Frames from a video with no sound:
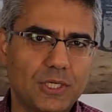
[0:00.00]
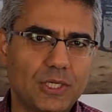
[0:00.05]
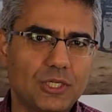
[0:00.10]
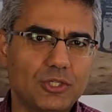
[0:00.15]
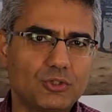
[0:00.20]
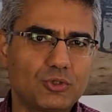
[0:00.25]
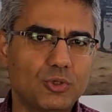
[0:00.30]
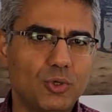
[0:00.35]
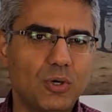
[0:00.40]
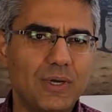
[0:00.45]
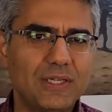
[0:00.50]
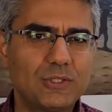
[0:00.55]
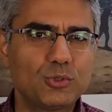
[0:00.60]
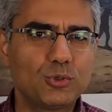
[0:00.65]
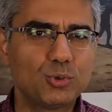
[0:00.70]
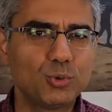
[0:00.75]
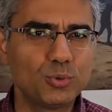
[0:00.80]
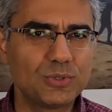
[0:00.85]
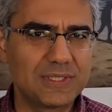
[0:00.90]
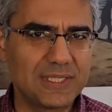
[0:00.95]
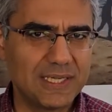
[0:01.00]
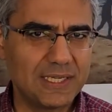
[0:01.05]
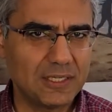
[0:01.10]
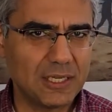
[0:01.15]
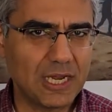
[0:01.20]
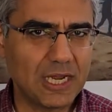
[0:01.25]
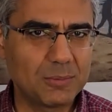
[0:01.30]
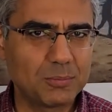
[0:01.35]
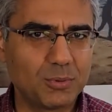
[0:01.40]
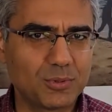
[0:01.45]
So a two-tailed
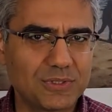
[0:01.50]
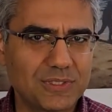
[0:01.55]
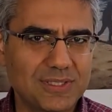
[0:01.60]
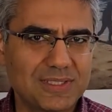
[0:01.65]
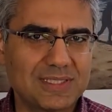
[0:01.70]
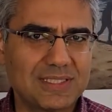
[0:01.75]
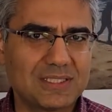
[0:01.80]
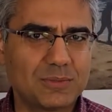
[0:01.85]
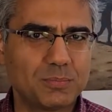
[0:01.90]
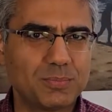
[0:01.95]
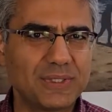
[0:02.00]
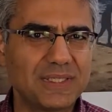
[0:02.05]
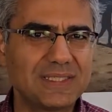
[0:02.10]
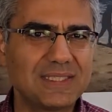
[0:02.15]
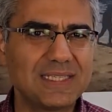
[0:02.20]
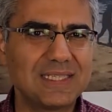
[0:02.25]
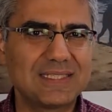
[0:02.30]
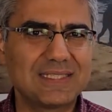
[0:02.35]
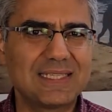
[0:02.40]
hypothesis predicts